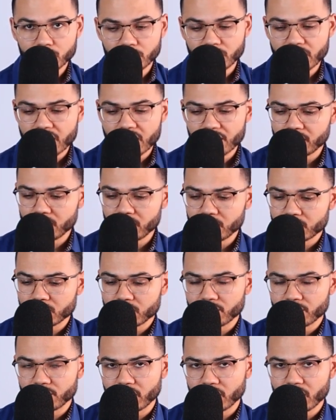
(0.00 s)
without any
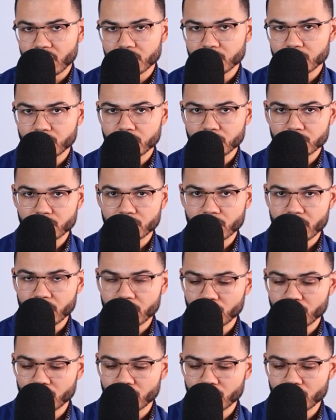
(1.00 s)
certifications, right?